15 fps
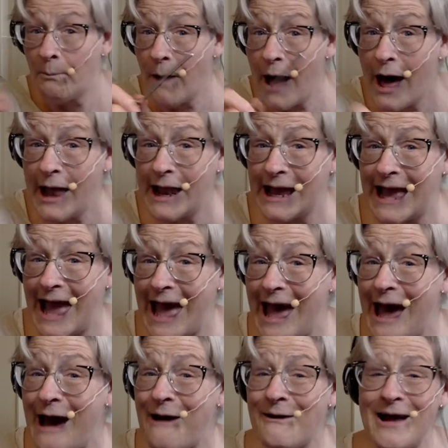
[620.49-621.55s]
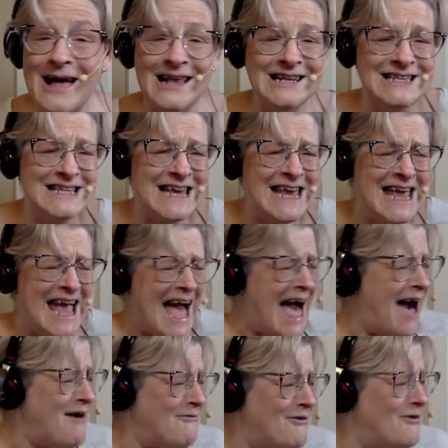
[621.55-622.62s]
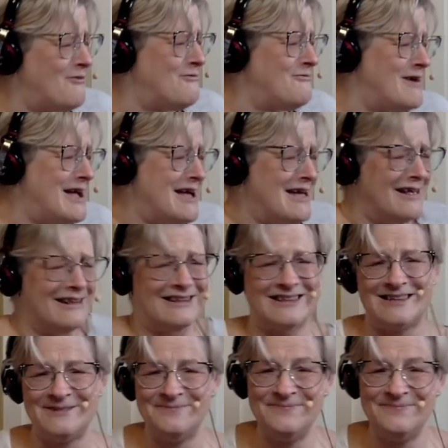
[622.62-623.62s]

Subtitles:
but I guarantee I won't wilt.